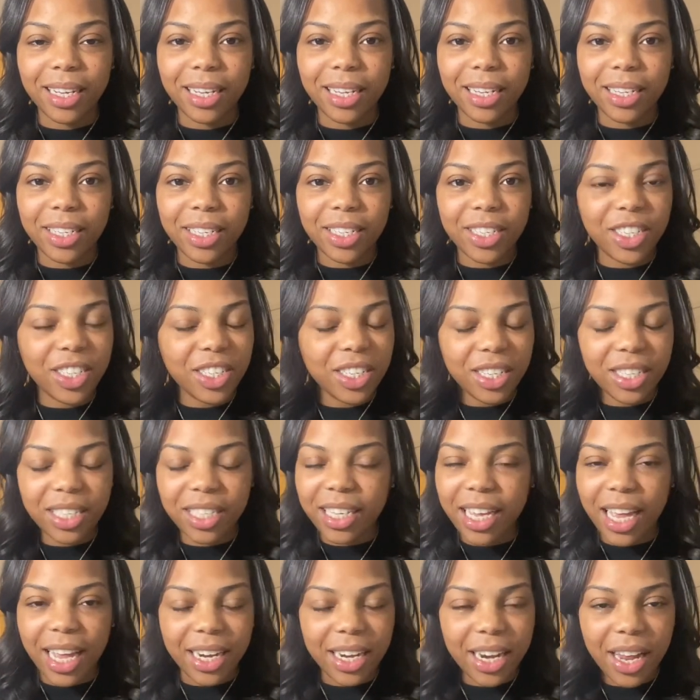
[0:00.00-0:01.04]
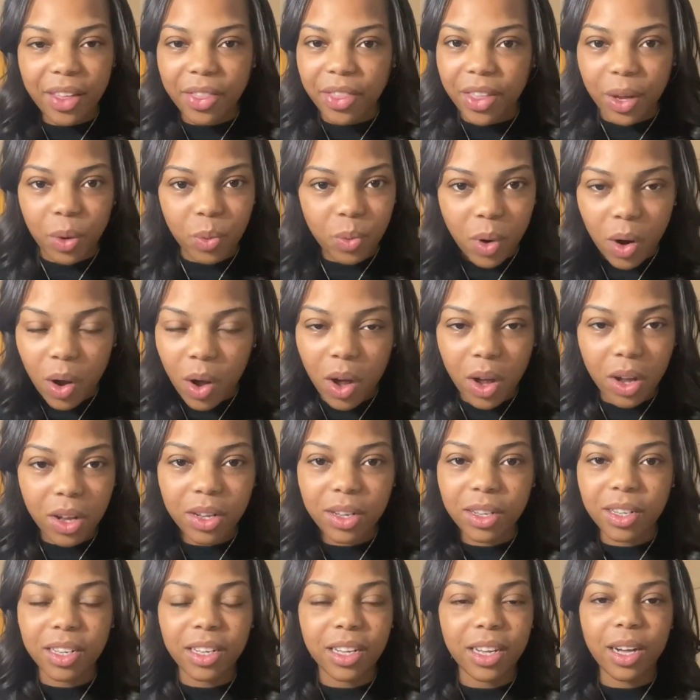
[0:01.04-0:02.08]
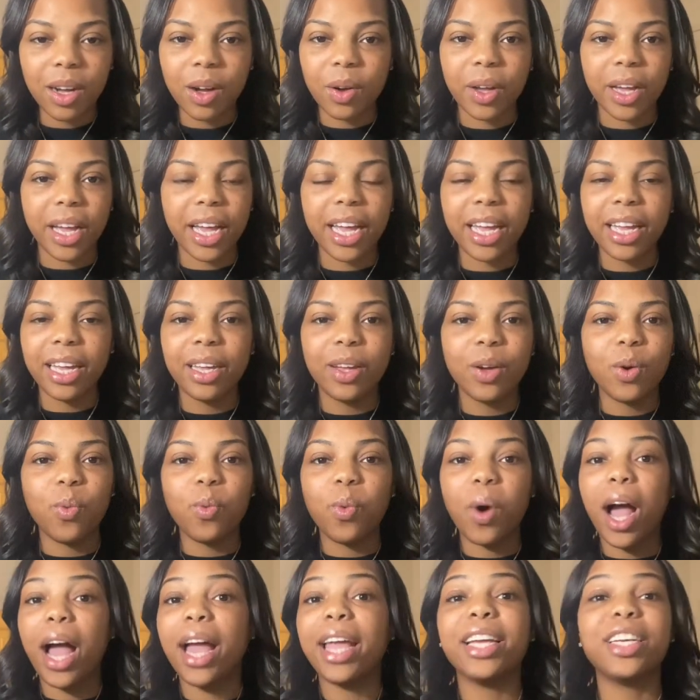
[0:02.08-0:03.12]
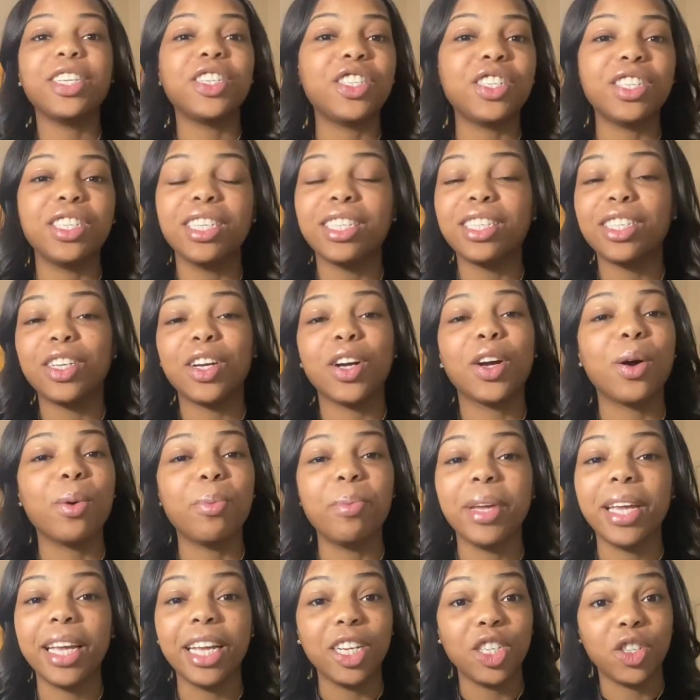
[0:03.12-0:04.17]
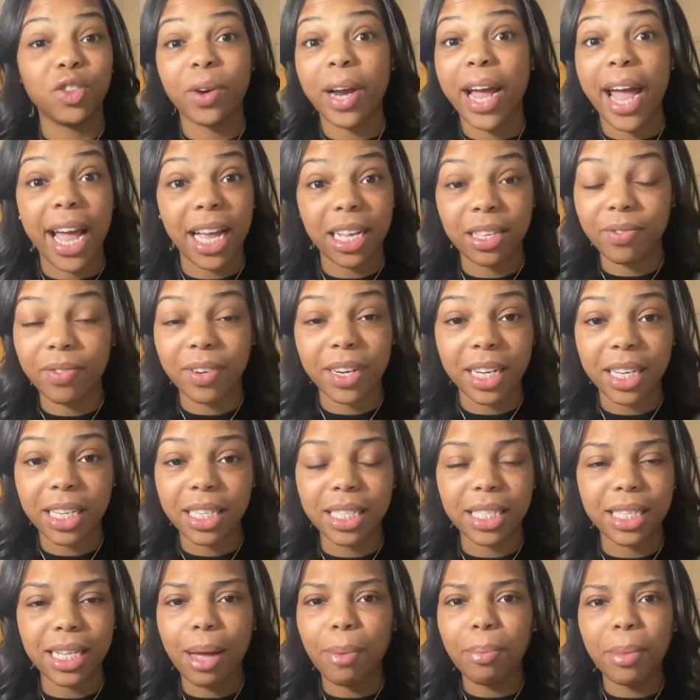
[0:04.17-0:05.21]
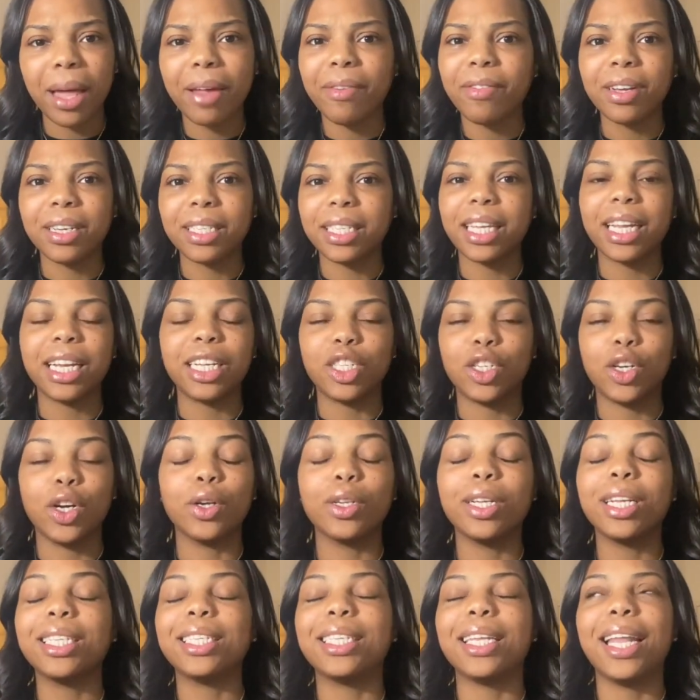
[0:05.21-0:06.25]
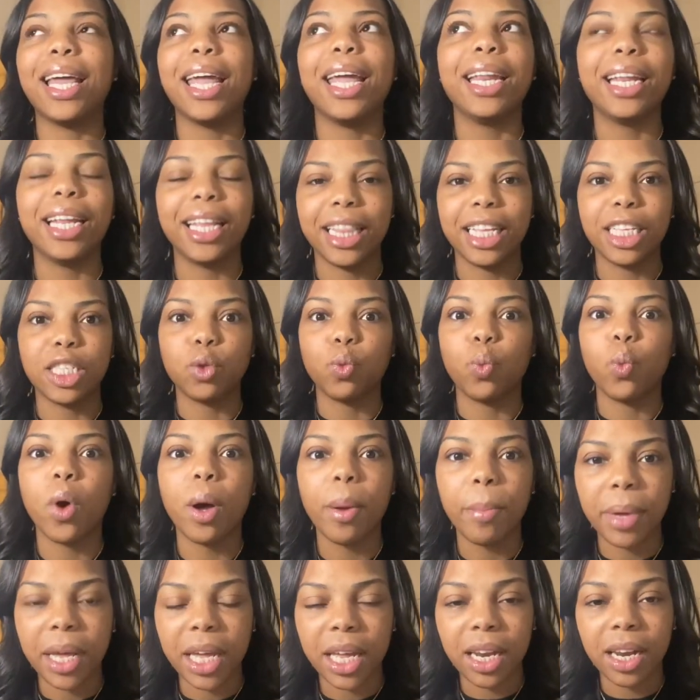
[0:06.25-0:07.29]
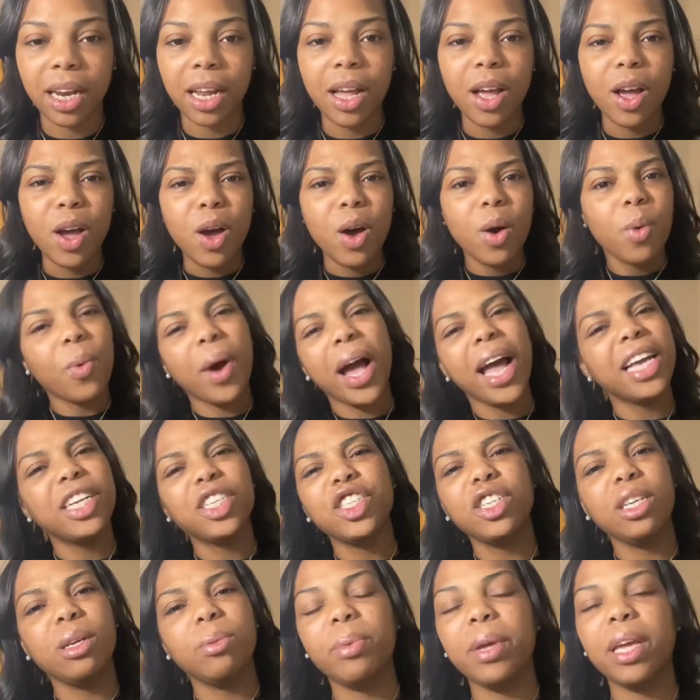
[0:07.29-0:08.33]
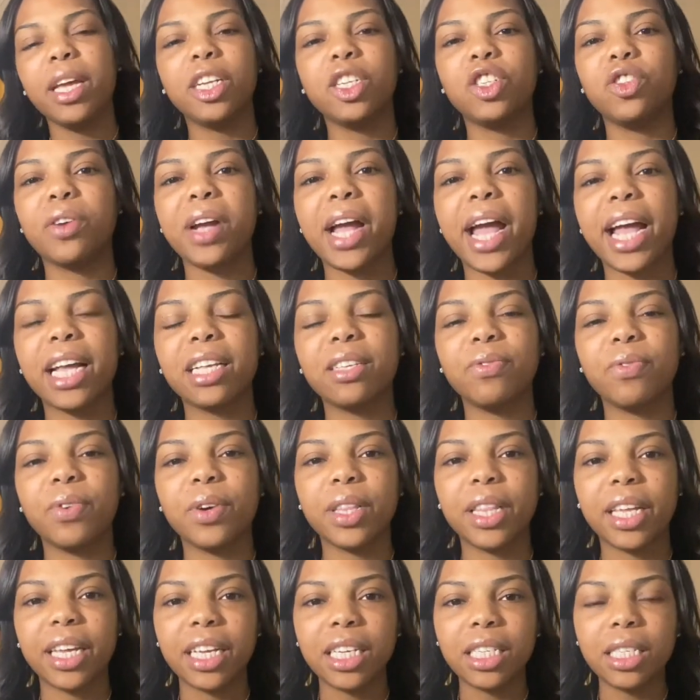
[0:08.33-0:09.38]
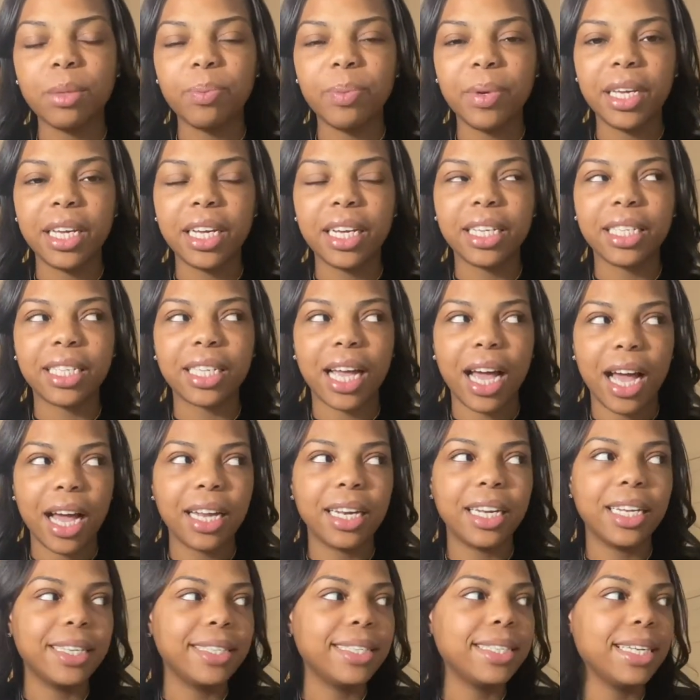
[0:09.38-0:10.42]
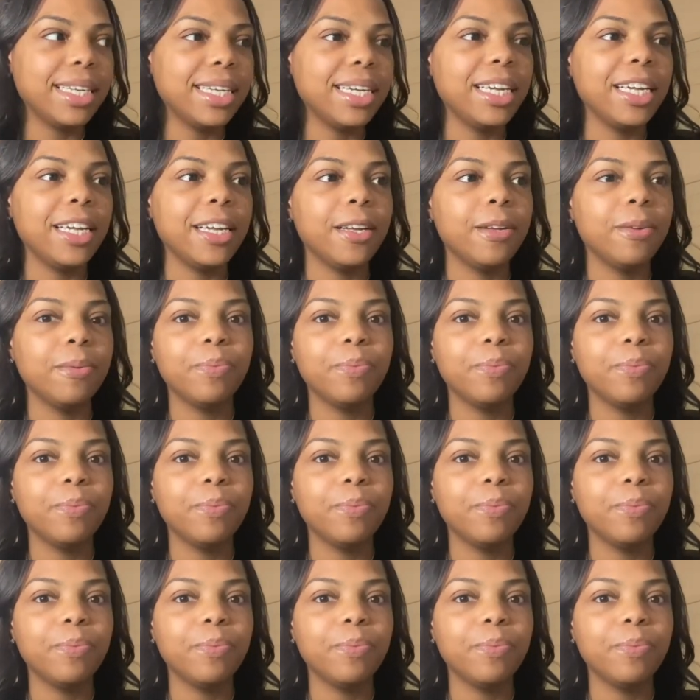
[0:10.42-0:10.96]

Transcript: She said nothing wrong, okay? Why is this girl being dragged for this? I'm not even gonna say this girl, this lady, this woman. Why is she being dragged for this? Because honestly,